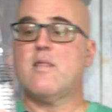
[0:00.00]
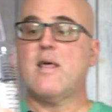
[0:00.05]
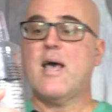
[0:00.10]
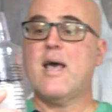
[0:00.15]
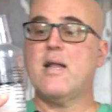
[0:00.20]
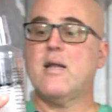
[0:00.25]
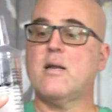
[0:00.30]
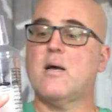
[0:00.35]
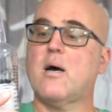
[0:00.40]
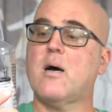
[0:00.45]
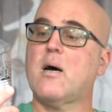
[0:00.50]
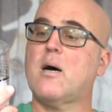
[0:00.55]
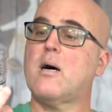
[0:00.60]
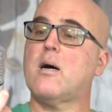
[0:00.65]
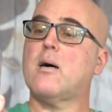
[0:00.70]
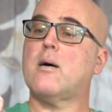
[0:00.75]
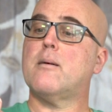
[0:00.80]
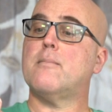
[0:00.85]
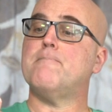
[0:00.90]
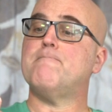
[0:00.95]
and then
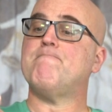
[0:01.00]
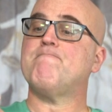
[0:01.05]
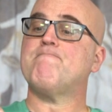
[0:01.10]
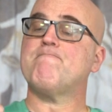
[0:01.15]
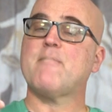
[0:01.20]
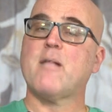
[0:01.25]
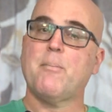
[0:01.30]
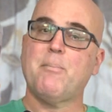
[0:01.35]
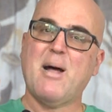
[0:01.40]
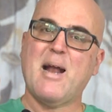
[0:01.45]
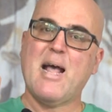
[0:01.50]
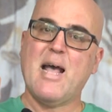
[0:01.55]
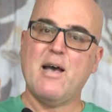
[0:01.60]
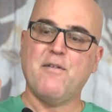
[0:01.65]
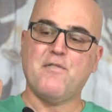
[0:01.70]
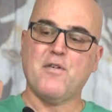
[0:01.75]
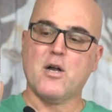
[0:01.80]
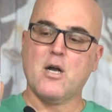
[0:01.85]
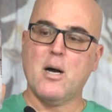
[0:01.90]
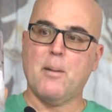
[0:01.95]
about a
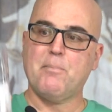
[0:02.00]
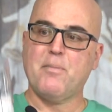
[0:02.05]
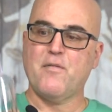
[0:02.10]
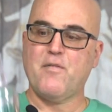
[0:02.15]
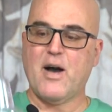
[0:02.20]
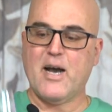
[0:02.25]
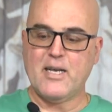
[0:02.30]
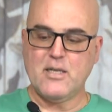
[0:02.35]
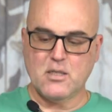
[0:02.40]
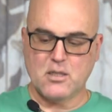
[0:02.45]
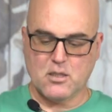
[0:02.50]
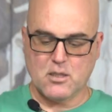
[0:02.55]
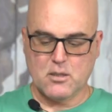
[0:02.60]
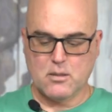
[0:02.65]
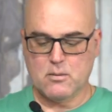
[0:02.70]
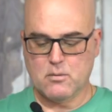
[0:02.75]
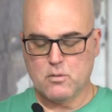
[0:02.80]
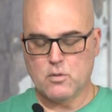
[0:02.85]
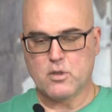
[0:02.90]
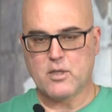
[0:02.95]
half a cup of
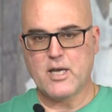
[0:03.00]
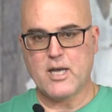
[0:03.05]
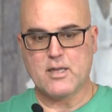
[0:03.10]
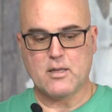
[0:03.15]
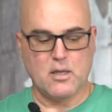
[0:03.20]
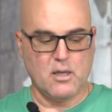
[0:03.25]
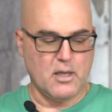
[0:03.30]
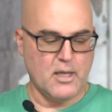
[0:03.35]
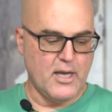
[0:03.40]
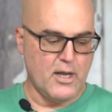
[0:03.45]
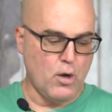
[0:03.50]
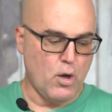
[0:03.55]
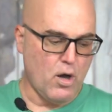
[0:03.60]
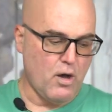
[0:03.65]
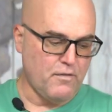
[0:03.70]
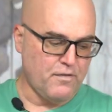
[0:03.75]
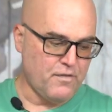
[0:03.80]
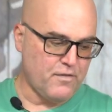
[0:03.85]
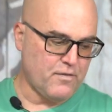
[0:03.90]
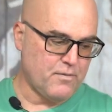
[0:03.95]
ice. We'll take the lid
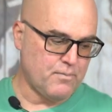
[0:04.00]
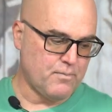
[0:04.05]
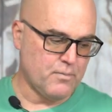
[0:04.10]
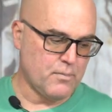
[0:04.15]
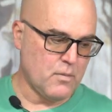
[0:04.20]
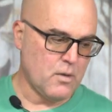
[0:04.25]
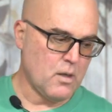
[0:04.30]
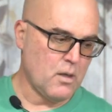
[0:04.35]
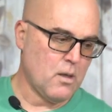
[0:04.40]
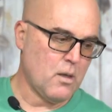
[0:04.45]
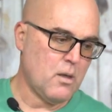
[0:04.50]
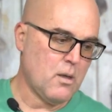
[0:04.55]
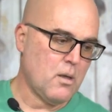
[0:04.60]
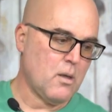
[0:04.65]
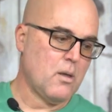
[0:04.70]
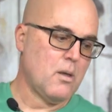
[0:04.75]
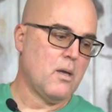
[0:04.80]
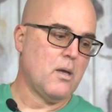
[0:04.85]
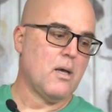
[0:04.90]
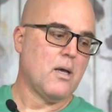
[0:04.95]
off,
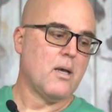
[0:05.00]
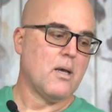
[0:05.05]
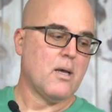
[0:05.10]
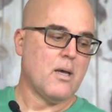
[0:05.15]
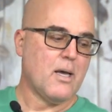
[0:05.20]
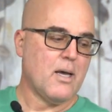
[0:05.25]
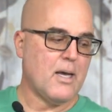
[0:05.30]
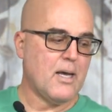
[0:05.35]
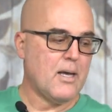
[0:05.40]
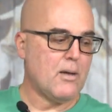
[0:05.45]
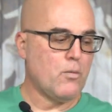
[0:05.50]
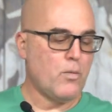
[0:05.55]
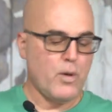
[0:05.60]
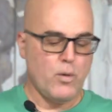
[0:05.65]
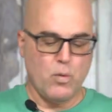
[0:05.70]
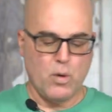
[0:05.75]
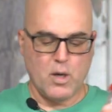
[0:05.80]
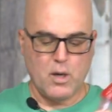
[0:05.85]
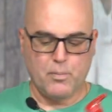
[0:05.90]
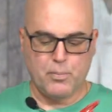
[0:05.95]
and
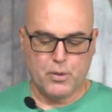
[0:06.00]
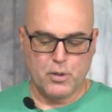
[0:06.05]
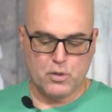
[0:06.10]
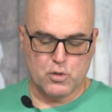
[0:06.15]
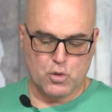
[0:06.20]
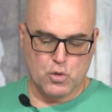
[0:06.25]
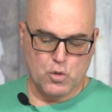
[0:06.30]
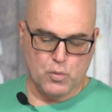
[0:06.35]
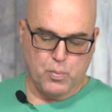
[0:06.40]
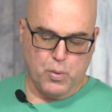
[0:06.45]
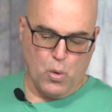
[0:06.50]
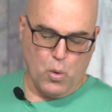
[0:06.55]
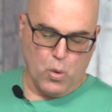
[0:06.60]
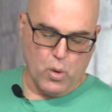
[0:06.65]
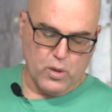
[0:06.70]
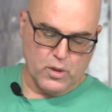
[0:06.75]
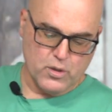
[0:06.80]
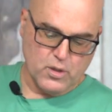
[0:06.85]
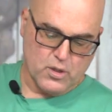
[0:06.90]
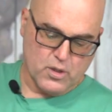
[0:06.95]
we want to put 2
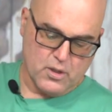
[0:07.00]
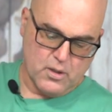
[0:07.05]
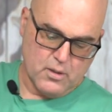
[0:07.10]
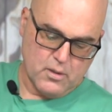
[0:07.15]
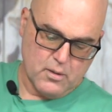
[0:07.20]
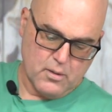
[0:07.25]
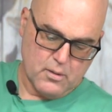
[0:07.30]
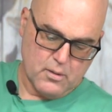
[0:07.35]
pours,